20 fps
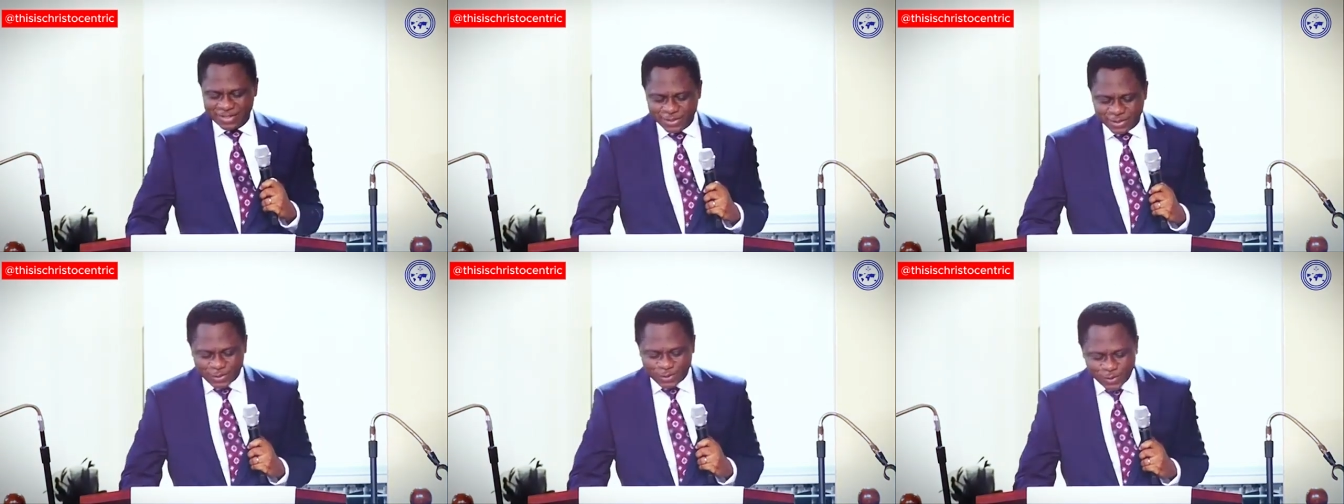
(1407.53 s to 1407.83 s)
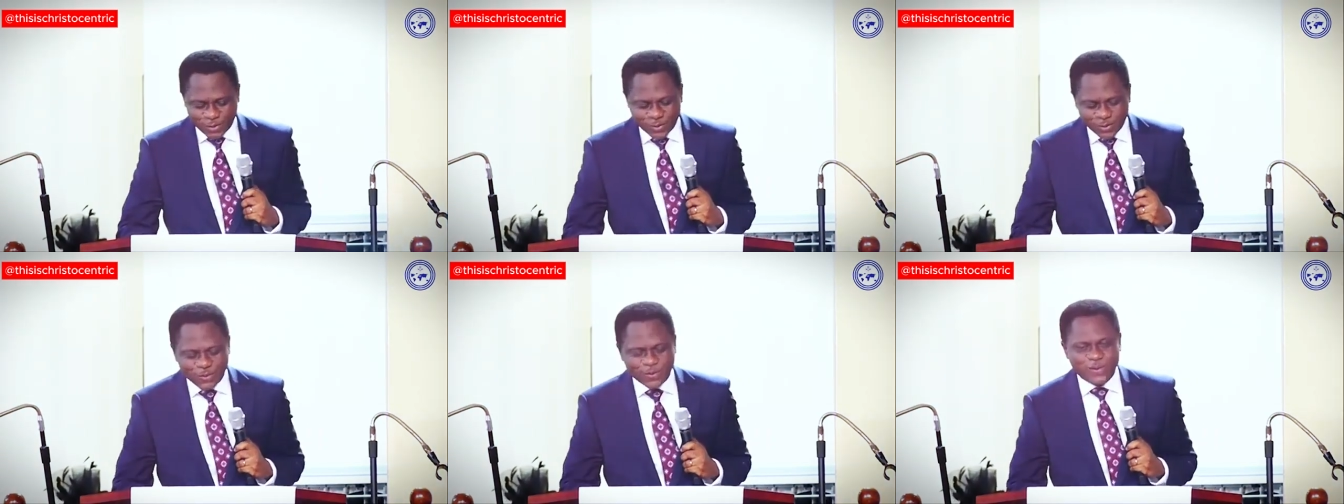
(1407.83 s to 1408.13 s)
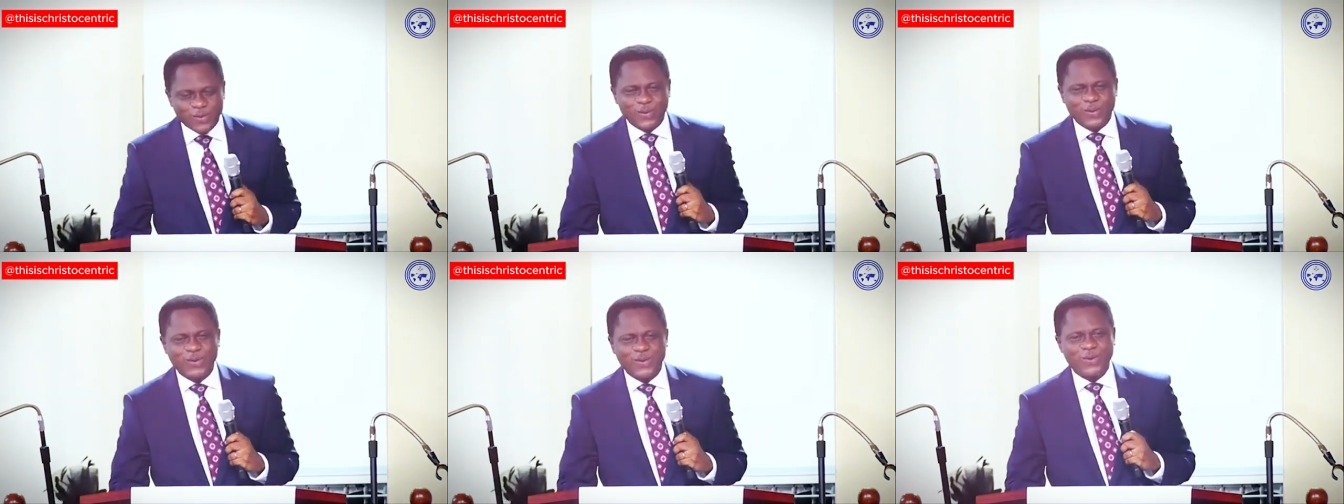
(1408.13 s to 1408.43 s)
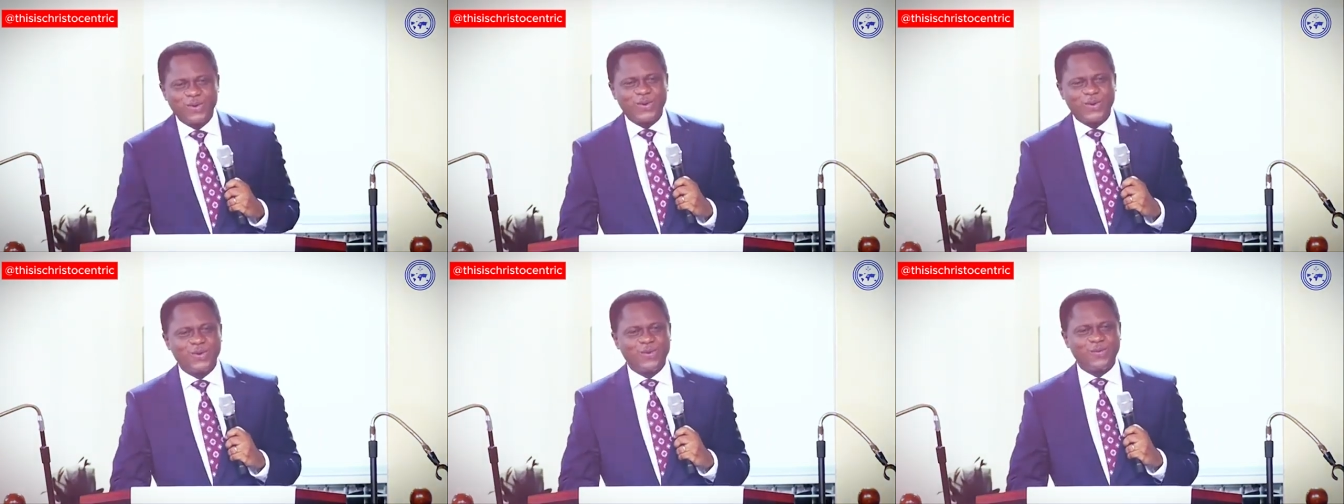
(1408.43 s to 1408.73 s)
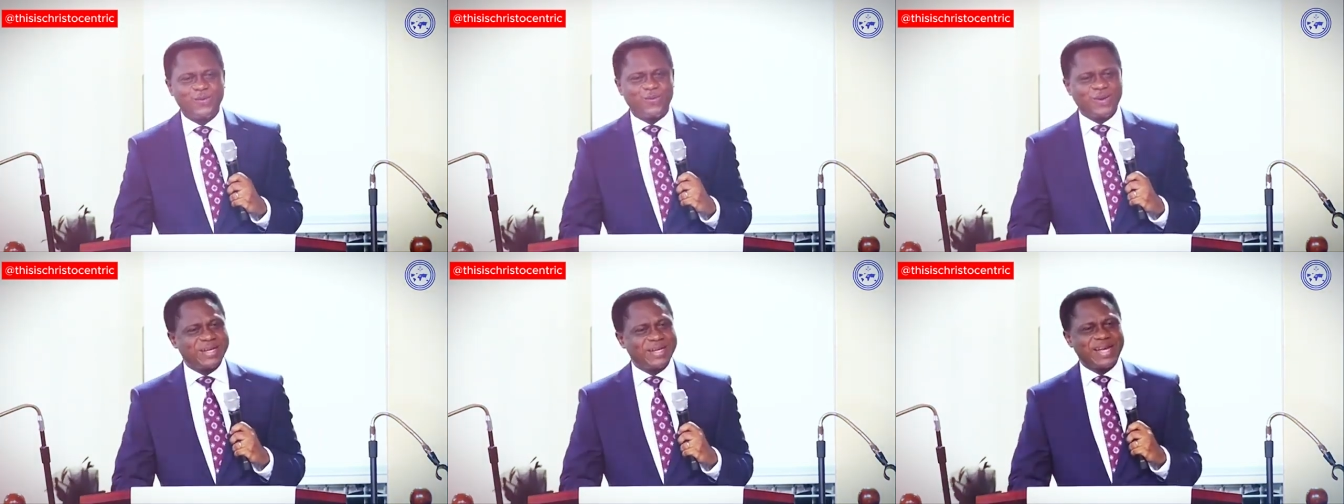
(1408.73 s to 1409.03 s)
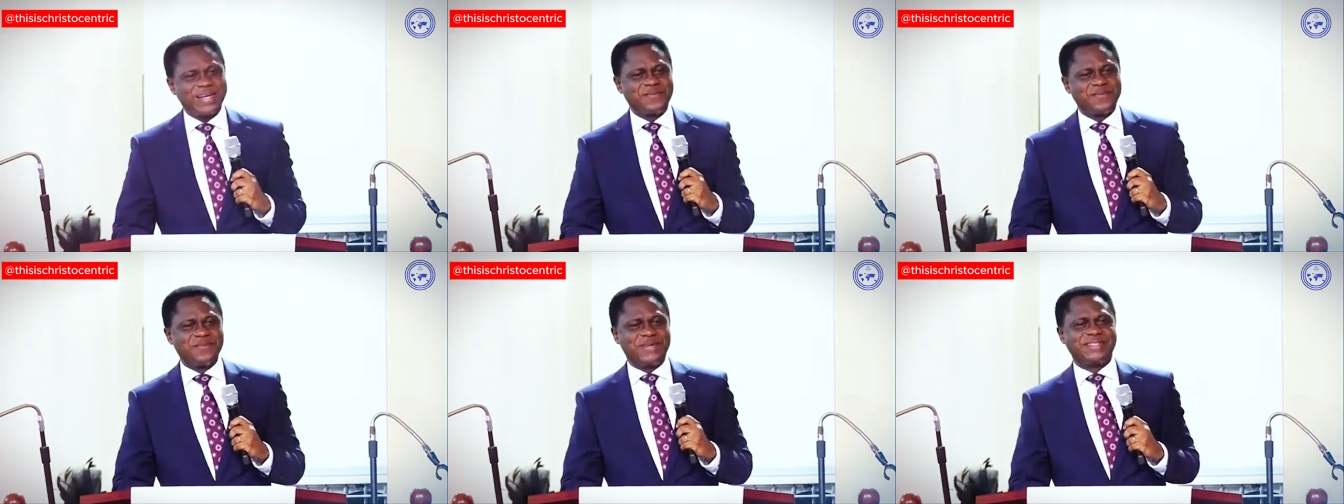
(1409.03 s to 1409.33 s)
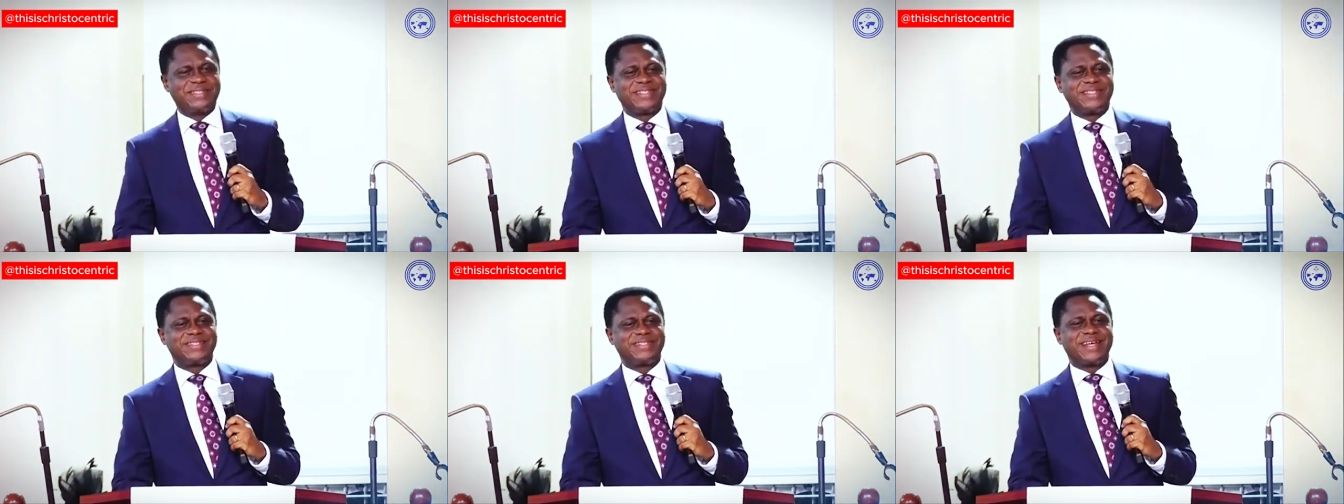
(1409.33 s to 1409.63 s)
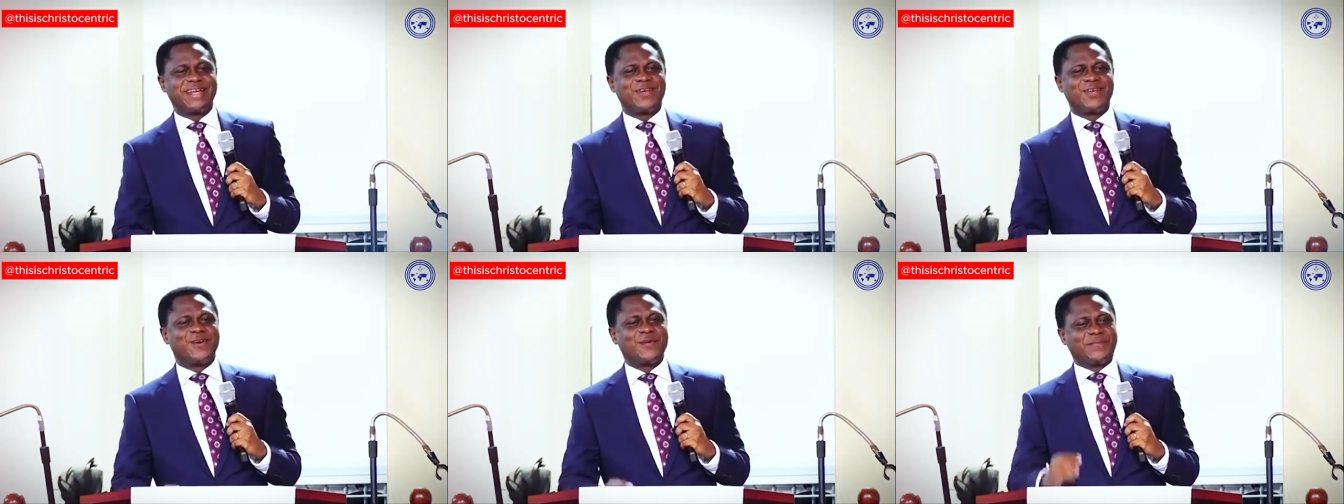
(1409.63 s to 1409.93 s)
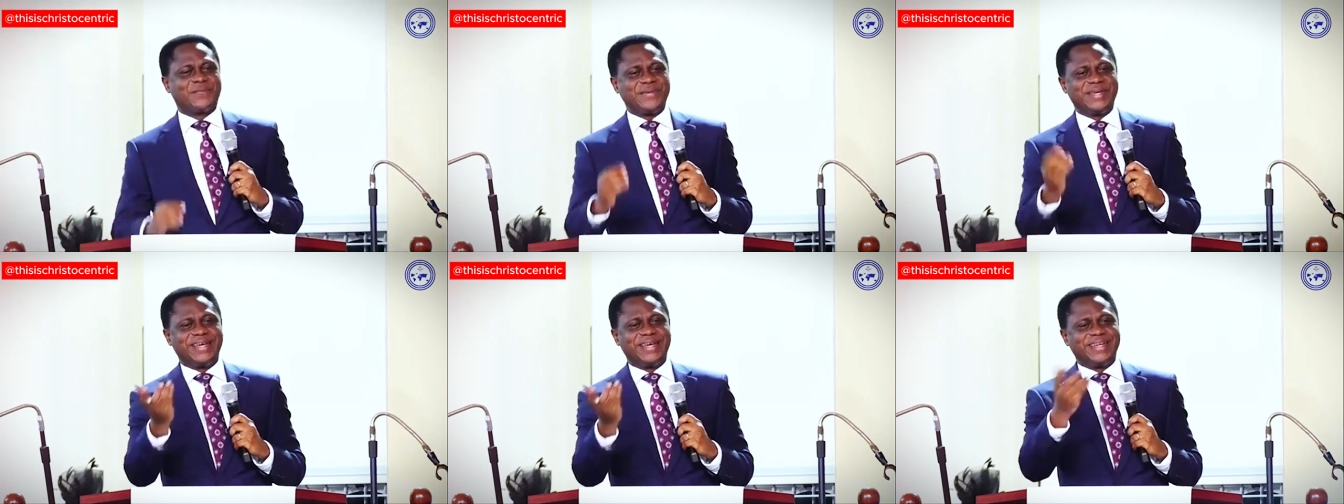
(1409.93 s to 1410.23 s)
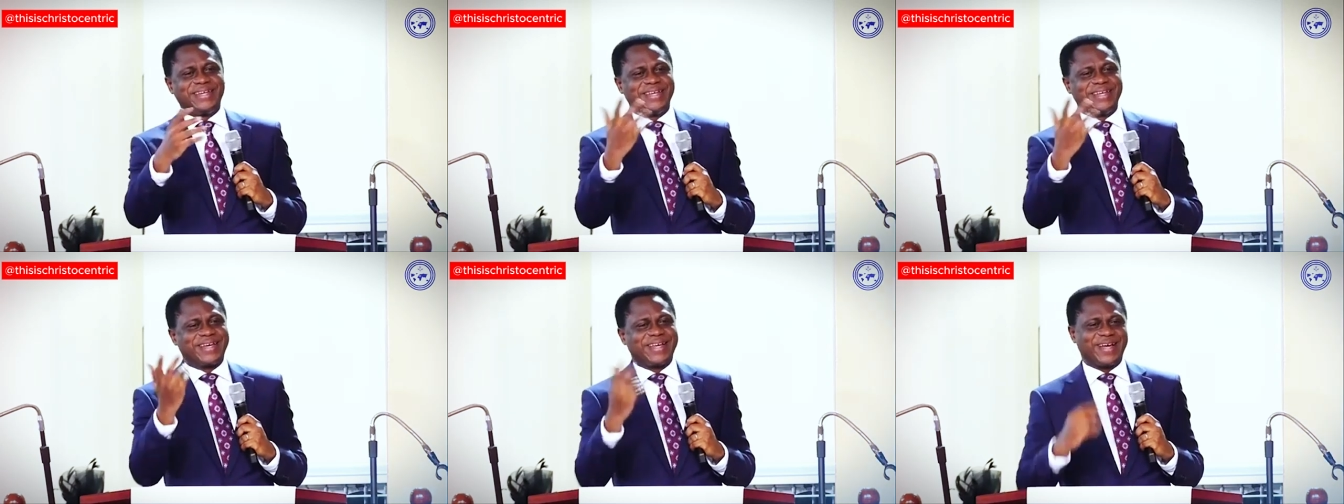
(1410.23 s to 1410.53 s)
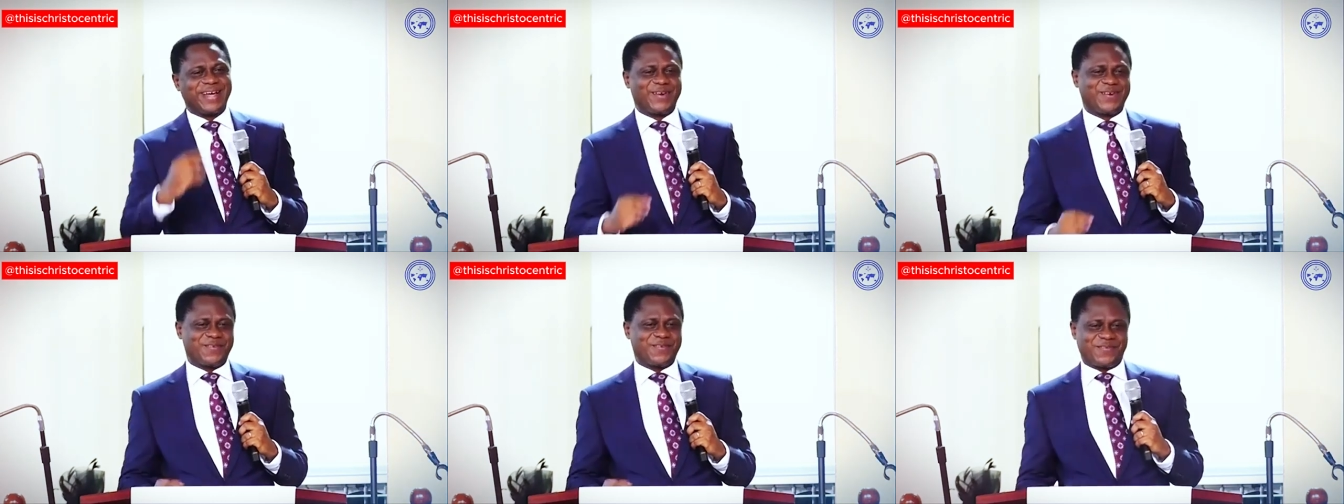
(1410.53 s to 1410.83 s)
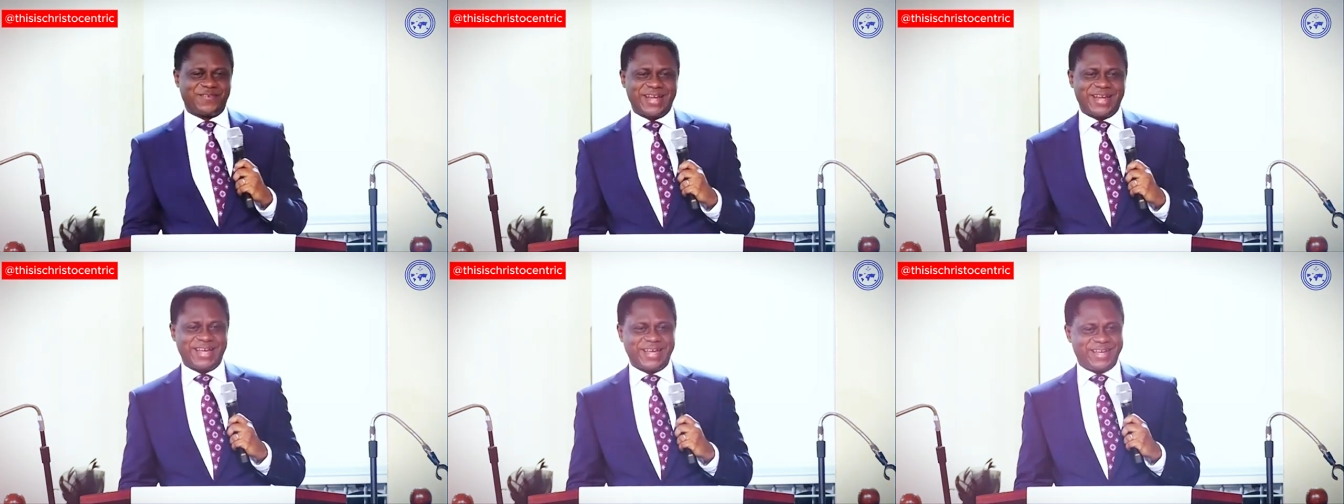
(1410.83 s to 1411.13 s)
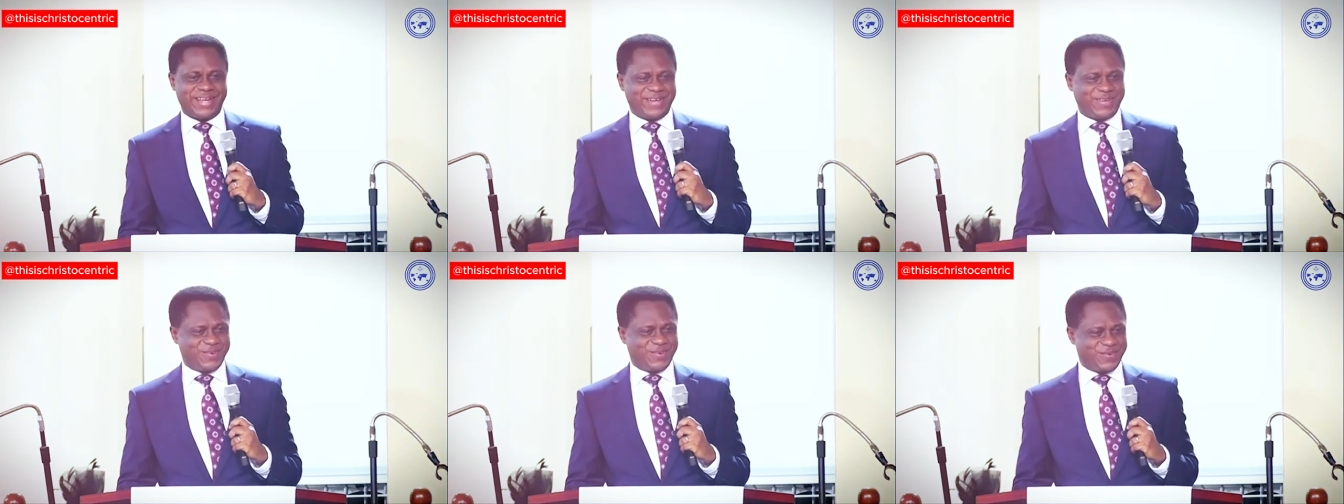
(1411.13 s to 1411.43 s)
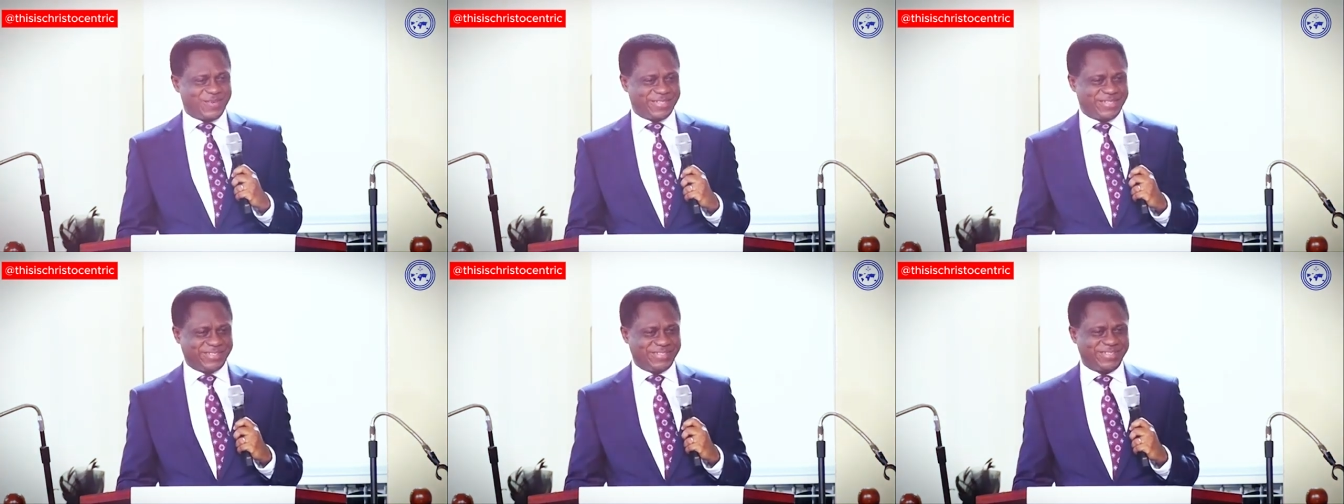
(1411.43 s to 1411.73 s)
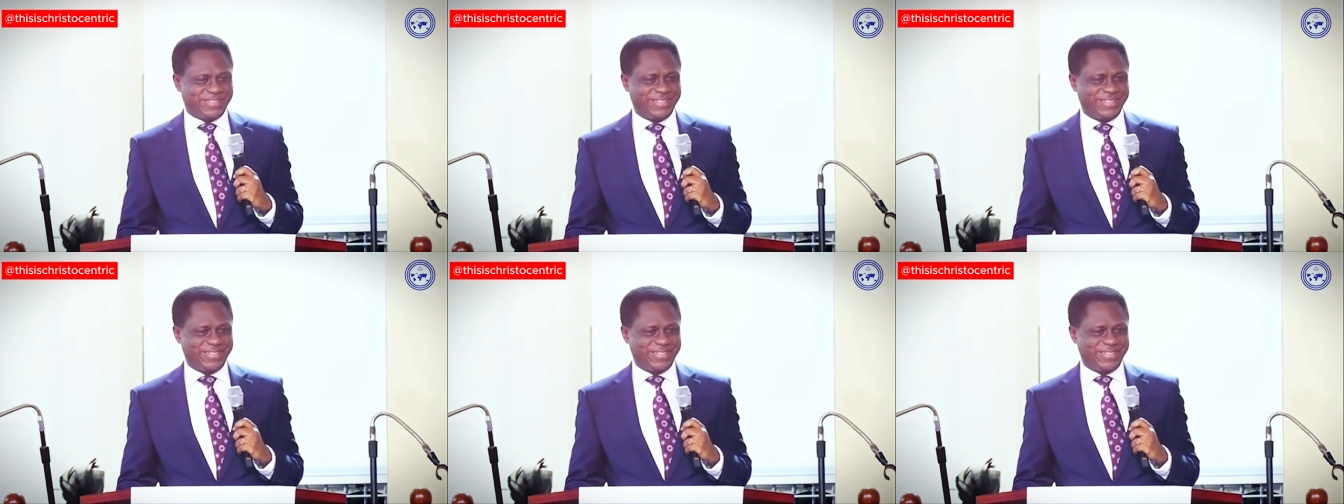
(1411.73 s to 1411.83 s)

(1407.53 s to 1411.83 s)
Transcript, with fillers: So what that means is that your PhD cannot fly anywhere.